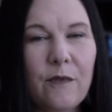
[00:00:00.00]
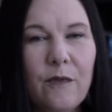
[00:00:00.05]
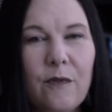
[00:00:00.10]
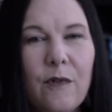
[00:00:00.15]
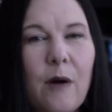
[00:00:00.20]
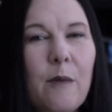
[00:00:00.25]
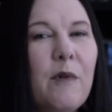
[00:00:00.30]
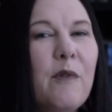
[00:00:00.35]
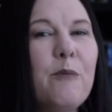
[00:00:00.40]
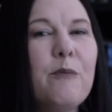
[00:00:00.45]

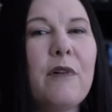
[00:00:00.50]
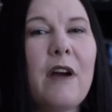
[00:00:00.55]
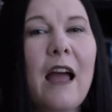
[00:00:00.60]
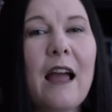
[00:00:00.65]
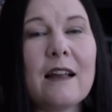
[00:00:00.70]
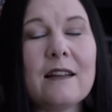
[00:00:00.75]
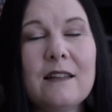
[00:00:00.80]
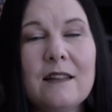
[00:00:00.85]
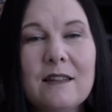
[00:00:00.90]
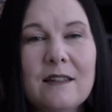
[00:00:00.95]
realm of
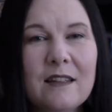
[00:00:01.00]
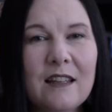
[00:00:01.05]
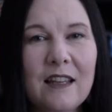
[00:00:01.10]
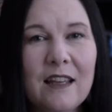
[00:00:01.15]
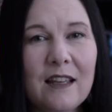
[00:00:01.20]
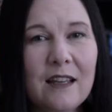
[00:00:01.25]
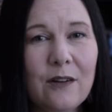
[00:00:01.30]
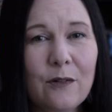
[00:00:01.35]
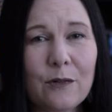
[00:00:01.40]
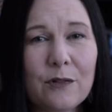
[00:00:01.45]

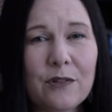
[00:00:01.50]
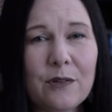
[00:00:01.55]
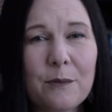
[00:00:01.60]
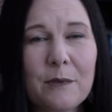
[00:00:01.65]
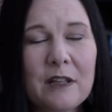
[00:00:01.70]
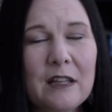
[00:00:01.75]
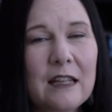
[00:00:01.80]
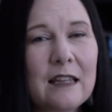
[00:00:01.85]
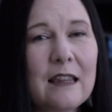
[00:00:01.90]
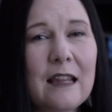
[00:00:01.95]
practicing or
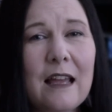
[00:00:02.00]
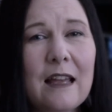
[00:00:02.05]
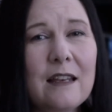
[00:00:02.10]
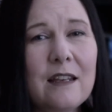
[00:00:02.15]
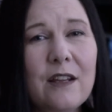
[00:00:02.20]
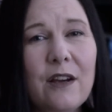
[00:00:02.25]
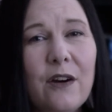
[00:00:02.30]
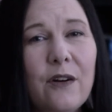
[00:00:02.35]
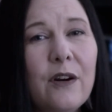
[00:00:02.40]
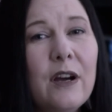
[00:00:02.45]
something like that.
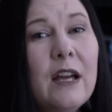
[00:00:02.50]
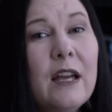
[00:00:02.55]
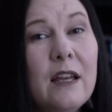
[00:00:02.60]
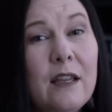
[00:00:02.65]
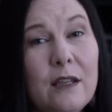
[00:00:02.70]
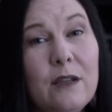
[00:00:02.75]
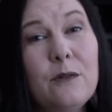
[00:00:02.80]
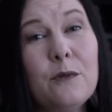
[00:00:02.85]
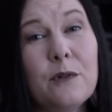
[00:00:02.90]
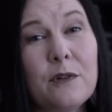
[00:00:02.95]
No,
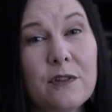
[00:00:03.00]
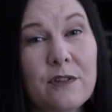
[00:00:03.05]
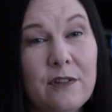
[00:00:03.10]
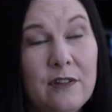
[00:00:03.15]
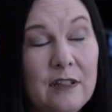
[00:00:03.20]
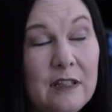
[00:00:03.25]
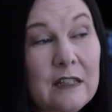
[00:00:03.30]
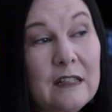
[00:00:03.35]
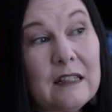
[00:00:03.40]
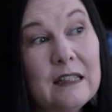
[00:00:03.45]
you were
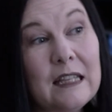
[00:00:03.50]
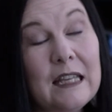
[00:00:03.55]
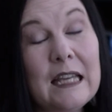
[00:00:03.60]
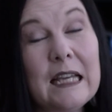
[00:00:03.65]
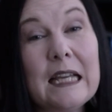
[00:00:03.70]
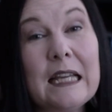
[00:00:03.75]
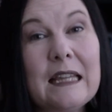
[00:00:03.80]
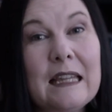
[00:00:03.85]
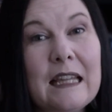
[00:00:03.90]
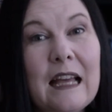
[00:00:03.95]

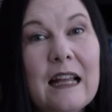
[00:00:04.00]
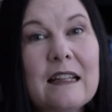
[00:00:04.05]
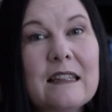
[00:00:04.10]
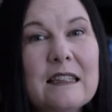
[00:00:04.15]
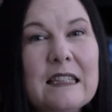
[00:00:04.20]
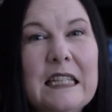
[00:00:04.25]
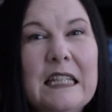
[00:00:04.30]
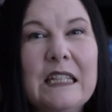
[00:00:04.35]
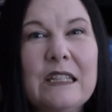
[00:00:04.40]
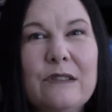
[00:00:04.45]
stealing, and
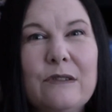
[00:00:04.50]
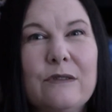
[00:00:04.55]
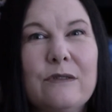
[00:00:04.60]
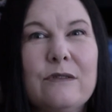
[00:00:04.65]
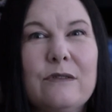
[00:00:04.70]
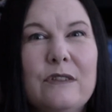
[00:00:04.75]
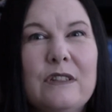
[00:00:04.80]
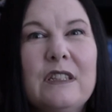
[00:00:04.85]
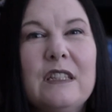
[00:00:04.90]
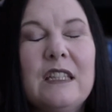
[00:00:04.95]
that's like
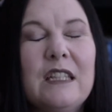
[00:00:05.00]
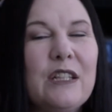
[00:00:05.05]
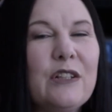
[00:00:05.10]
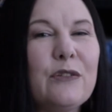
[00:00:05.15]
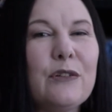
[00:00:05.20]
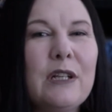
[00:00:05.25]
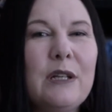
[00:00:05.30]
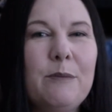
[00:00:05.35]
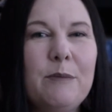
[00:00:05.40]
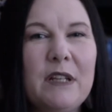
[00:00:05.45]
really
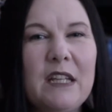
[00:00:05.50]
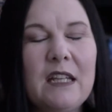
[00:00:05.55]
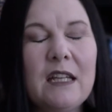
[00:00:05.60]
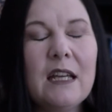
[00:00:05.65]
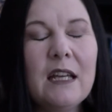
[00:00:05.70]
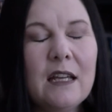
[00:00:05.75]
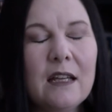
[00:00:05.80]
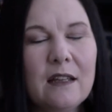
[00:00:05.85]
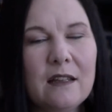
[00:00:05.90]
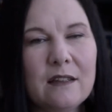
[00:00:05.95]
creepy.
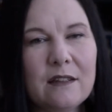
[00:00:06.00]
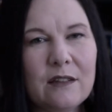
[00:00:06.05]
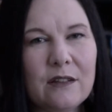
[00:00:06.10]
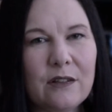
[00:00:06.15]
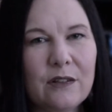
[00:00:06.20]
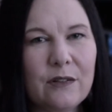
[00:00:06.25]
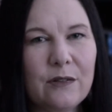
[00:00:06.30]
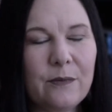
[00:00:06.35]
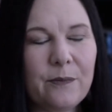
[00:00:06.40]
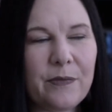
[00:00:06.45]

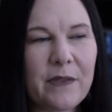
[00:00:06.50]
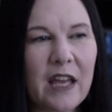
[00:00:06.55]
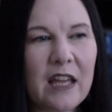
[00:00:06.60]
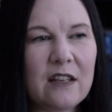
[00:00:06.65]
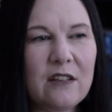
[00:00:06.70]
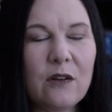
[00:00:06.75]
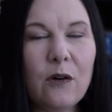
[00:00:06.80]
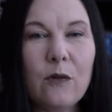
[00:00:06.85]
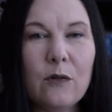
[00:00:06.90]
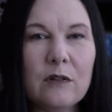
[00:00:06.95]
So I
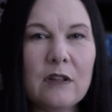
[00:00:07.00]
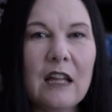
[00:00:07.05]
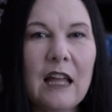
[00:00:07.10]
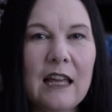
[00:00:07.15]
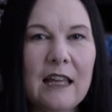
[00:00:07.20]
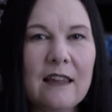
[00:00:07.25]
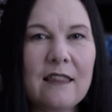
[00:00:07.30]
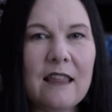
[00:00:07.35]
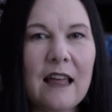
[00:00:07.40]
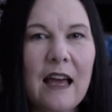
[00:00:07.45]
don't
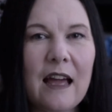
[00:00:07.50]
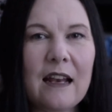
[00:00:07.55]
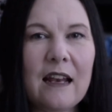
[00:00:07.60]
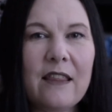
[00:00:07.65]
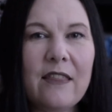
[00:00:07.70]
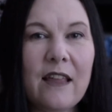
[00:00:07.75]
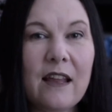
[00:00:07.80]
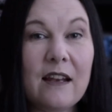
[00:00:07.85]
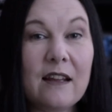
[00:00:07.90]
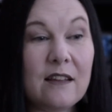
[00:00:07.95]
like that,
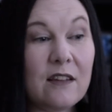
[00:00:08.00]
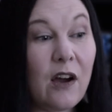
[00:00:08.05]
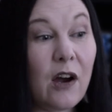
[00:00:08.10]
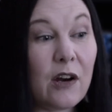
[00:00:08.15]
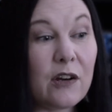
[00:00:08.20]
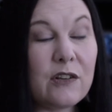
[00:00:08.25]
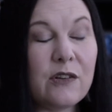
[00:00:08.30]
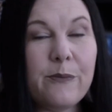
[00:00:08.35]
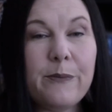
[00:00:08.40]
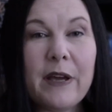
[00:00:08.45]
and that it's
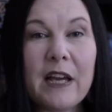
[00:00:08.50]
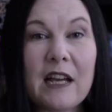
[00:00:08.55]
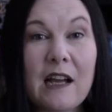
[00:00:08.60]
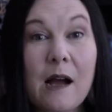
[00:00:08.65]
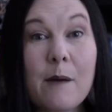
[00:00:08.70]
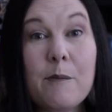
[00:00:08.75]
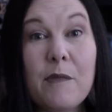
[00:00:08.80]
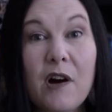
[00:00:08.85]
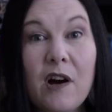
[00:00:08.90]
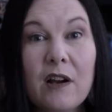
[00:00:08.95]
hard to pick
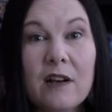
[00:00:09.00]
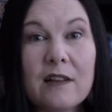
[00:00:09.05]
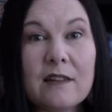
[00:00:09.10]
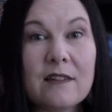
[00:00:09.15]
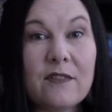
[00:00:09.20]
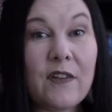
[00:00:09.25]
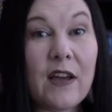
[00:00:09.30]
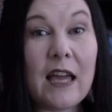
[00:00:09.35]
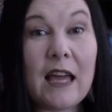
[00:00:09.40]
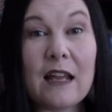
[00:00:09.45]
up on.
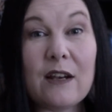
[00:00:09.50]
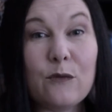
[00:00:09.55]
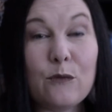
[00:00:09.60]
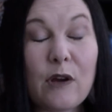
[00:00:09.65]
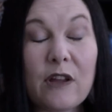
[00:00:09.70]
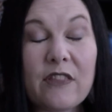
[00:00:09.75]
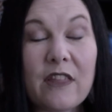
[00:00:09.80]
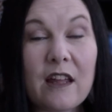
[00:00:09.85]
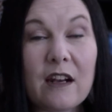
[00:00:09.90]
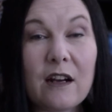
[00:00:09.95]
Because if I hadn't
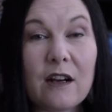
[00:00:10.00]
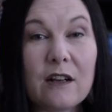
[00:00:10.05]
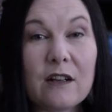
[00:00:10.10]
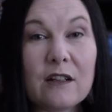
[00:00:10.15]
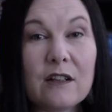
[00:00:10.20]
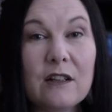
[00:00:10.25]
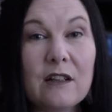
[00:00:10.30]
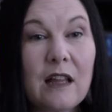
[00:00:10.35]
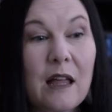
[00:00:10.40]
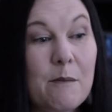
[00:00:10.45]
read that
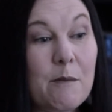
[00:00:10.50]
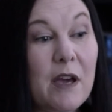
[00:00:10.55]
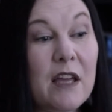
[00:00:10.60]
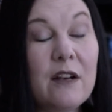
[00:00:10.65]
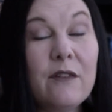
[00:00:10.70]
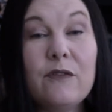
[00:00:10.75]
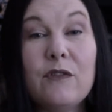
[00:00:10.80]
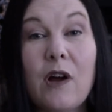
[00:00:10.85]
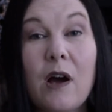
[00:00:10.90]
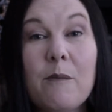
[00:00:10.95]
article, I might
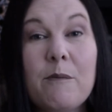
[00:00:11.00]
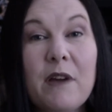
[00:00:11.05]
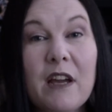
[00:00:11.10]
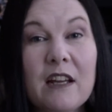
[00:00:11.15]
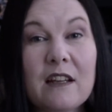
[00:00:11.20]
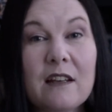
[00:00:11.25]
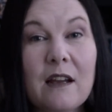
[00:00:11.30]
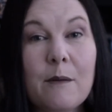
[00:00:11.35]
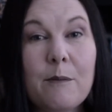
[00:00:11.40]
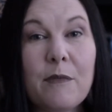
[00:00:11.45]
have not
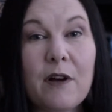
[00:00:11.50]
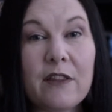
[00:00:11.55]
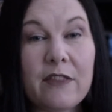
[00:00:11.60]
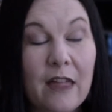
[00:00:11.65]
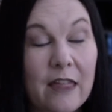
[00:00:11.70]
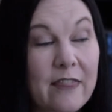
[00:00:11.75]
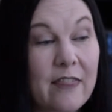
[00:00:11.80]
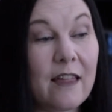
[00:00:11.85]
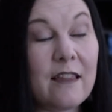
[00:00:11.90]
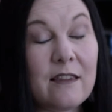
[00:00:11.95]
picked up
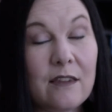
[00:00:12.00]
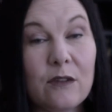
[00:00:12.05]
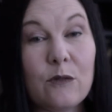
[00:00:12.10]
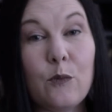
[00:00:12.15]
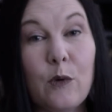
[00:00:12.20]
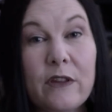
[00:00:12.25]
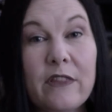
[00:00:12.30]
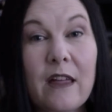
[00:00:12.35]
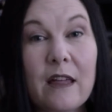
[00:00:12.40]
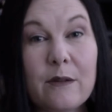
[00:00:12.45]
that this is
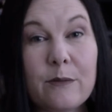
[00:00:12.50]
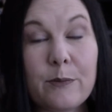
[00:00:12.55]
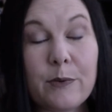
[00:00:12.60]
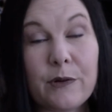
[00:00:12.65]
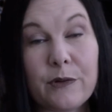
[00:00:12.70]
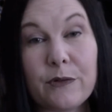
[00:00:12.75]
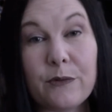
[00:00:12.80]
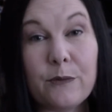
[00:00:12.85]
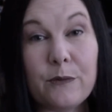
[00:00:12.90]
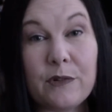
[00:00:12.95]
what that
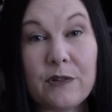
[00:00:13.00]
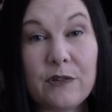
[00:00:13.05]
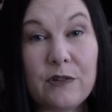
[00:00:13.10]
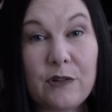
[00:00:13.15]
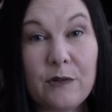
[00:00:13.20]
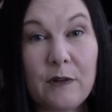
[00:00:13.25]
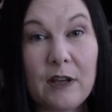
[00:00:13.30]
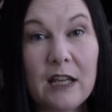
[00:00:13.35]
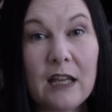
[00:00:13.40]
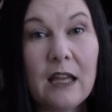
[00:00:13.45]
person was
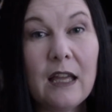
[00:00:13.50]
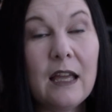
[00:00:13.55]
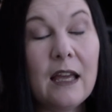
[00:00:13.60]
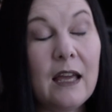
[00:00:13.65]
doing,